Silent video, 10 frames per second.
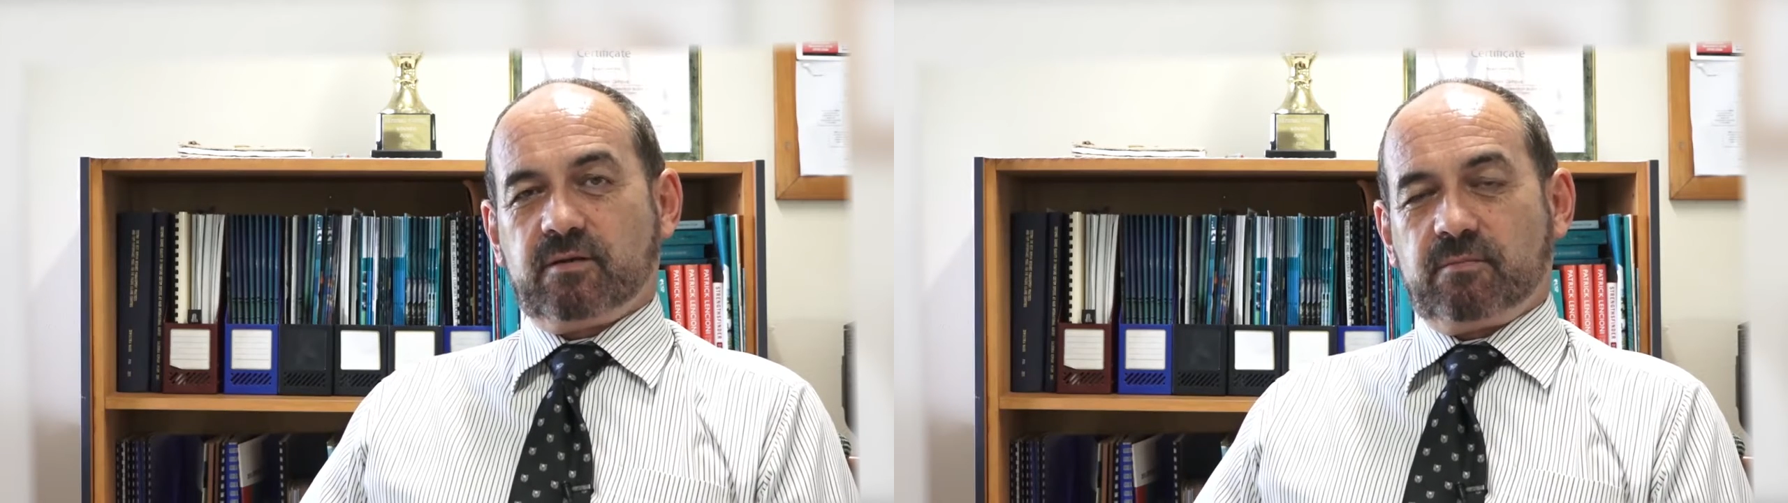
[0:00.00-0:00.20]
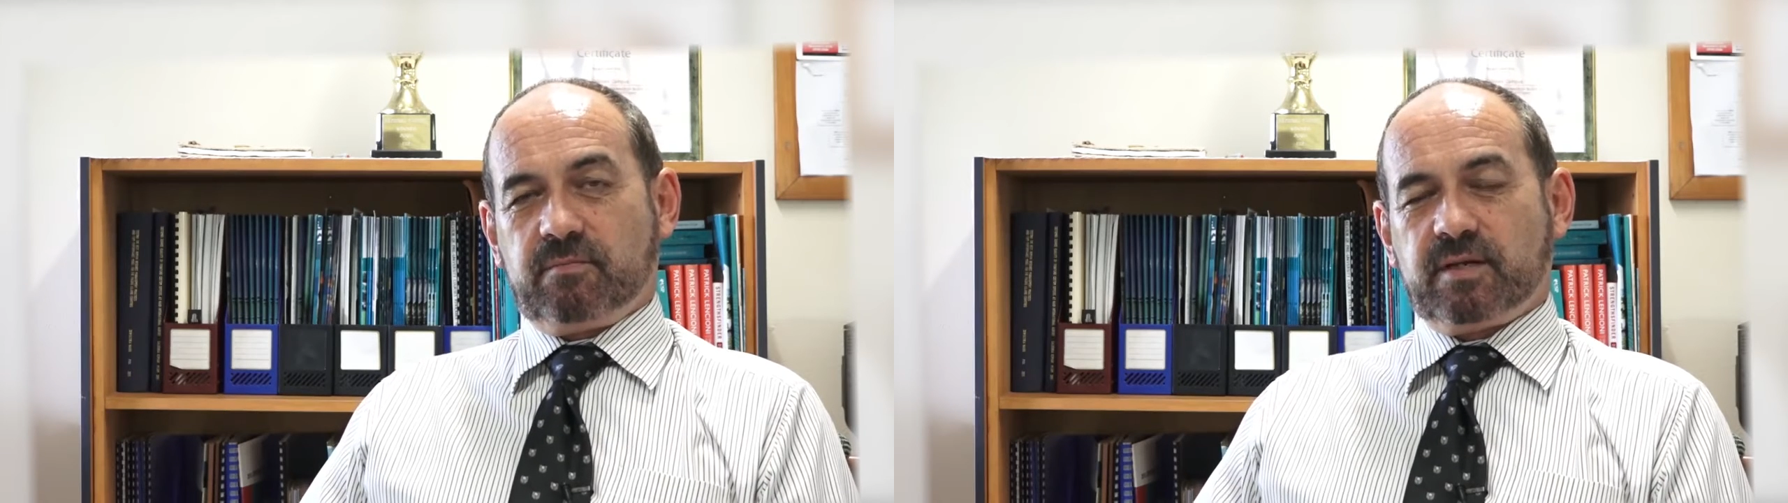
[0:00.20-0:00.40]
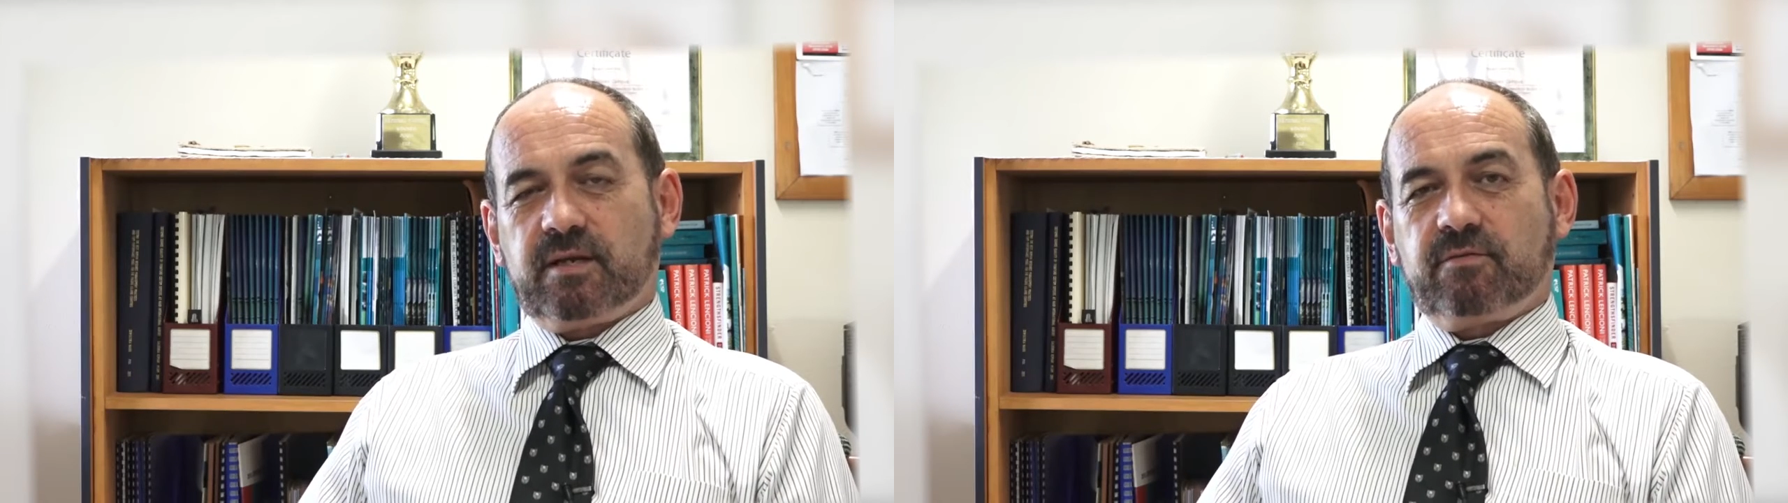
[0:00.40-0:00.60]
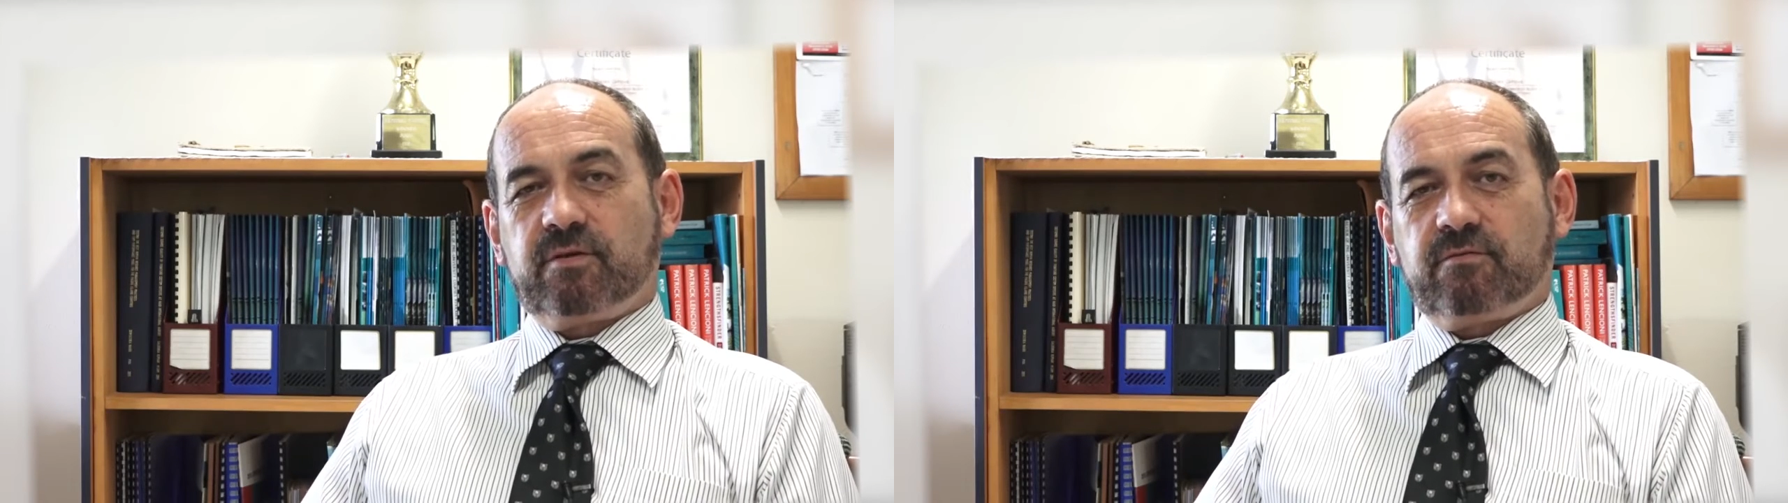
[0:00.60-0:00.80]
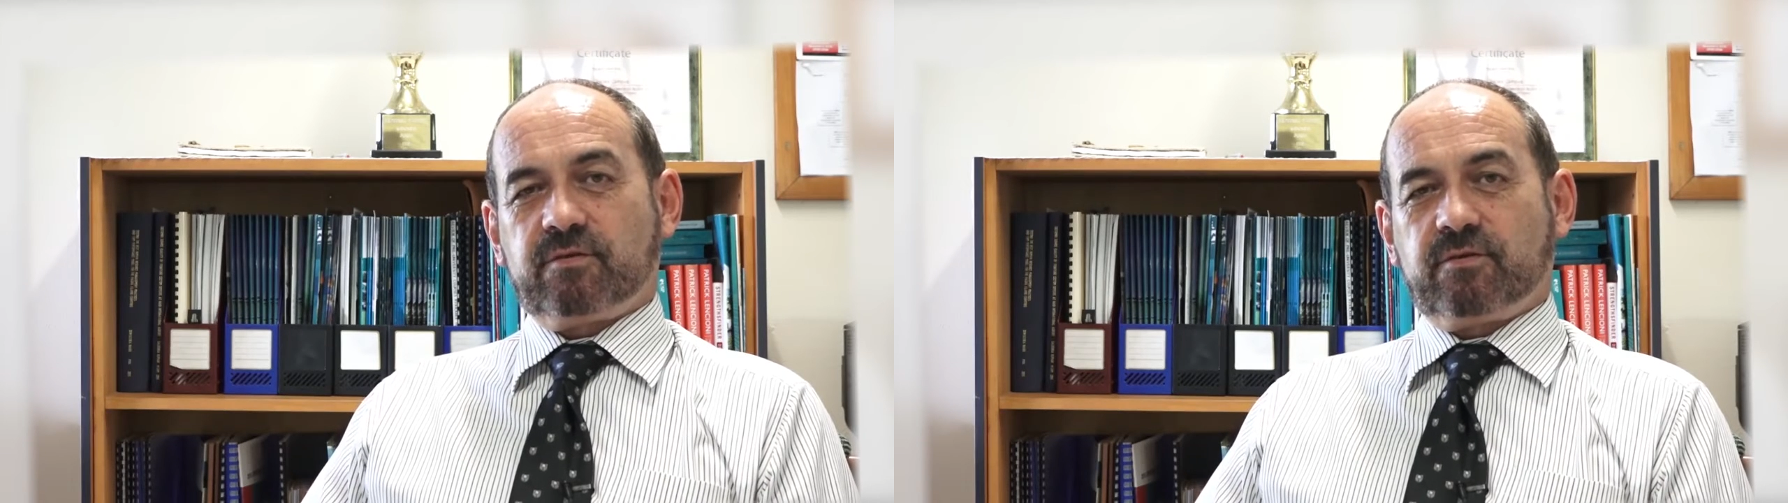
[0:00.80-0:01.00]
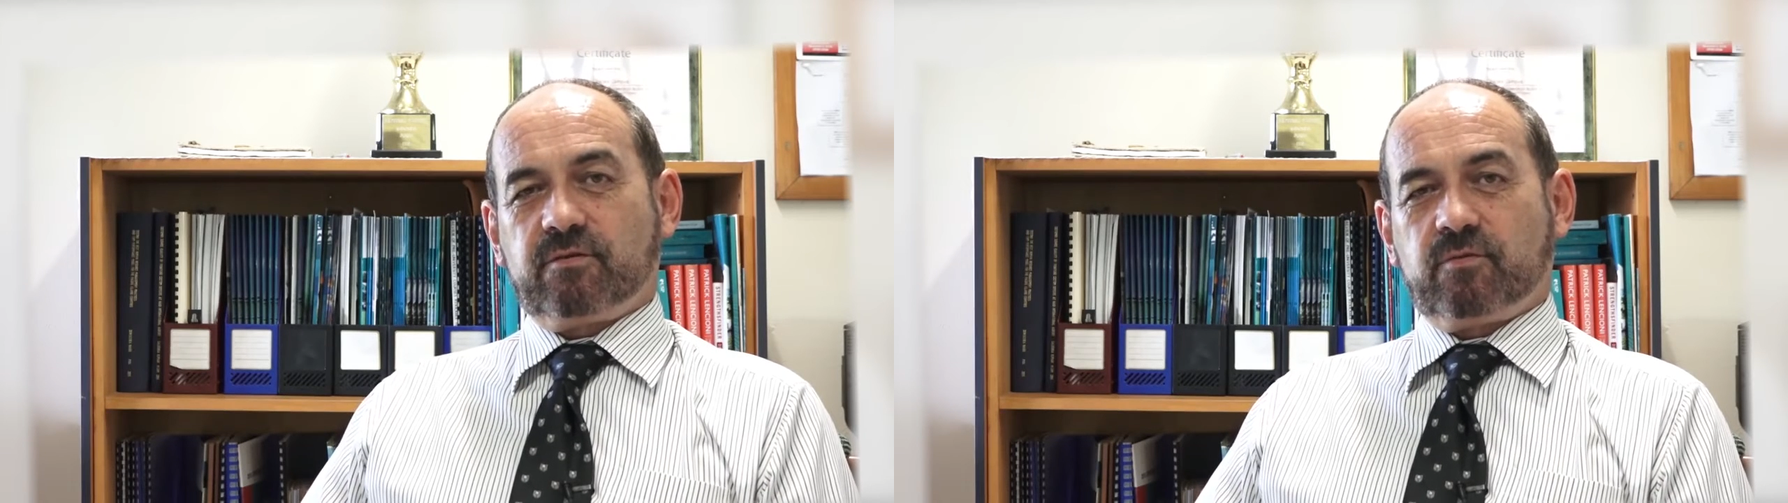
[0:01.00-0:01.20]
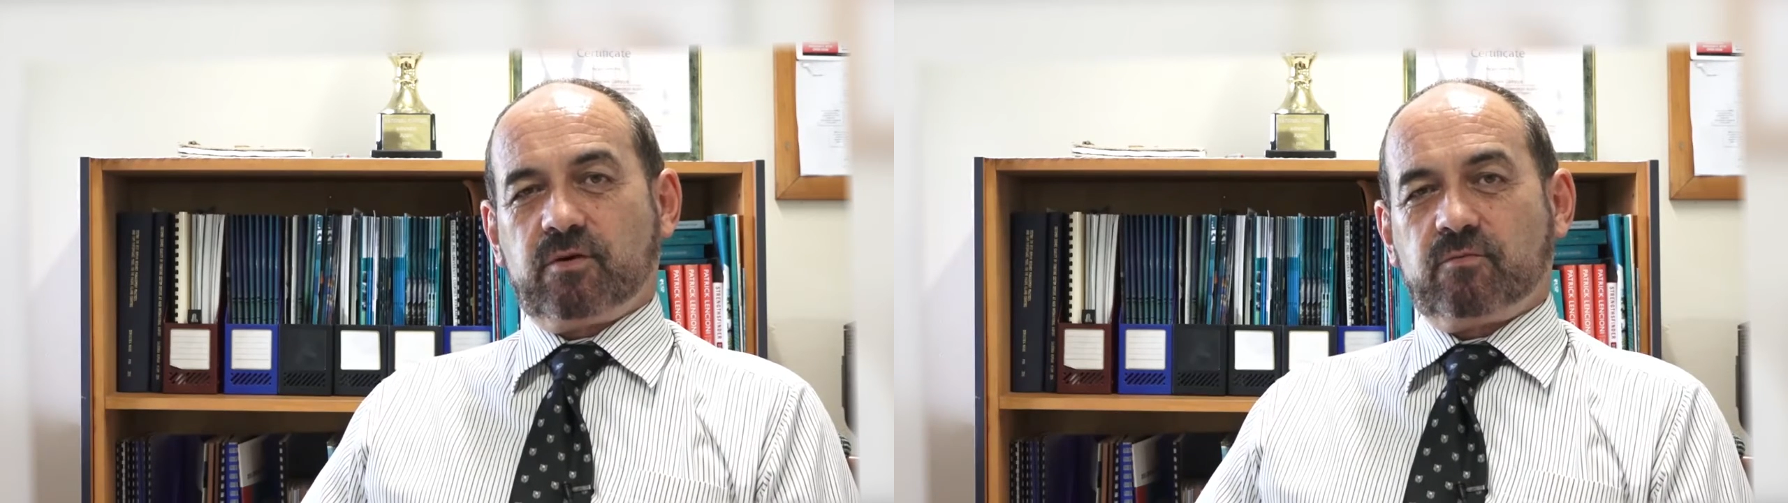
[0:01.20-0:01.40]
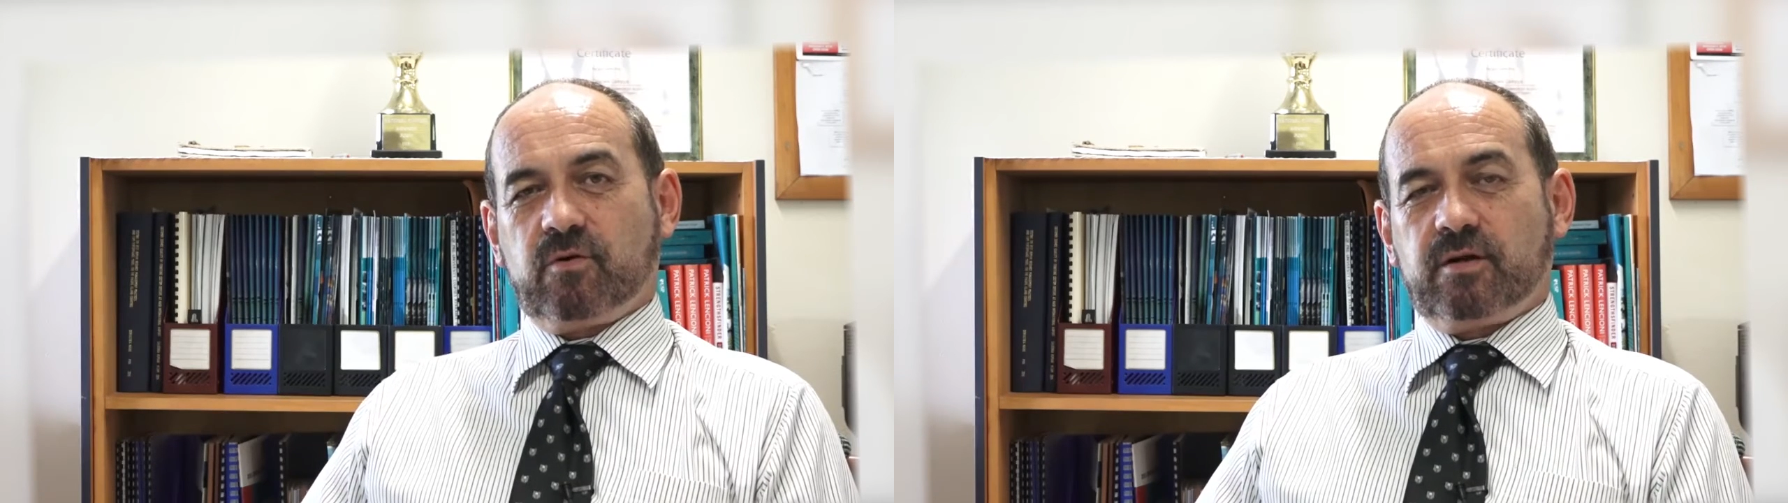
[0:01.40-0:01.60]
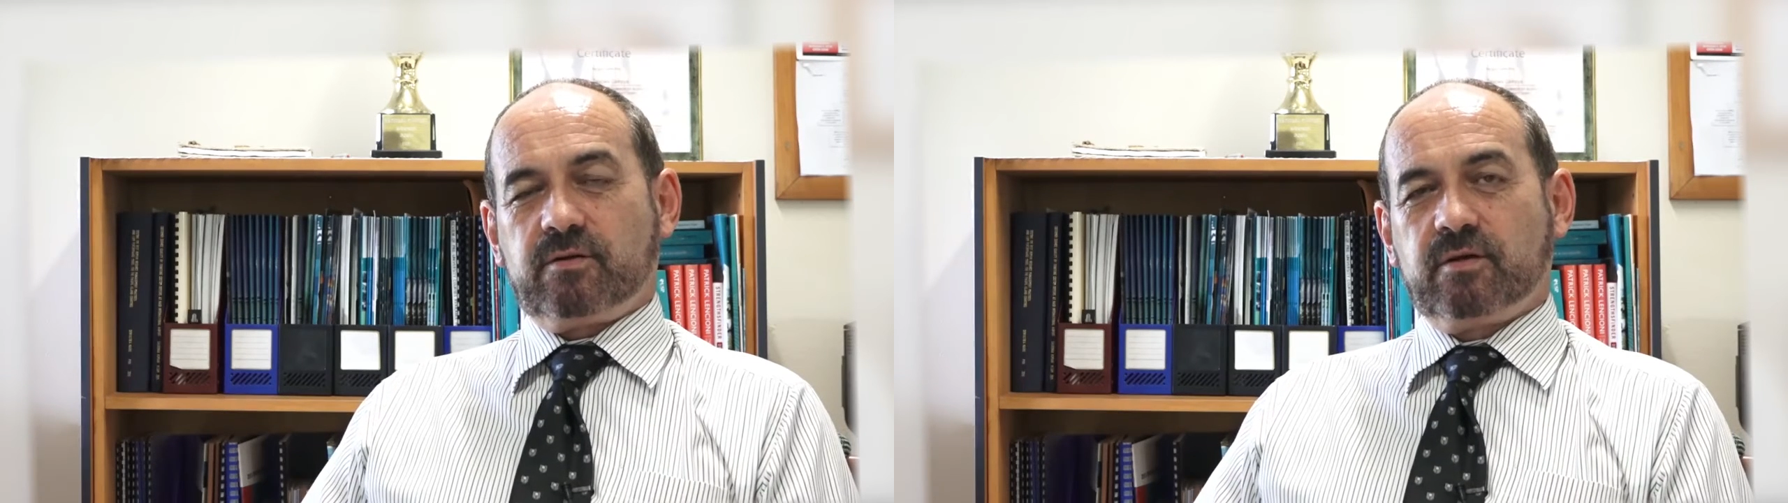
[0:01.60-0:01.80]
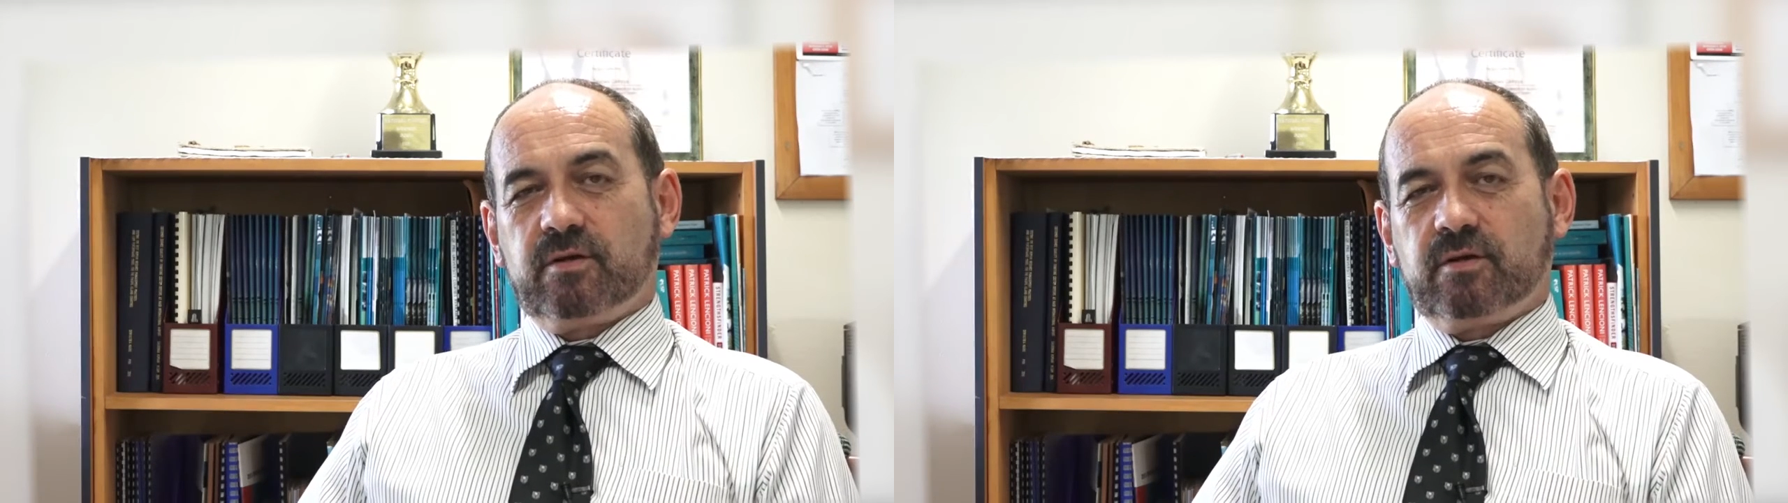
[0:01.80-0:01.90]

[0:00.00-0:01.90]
like many other universities worldwide,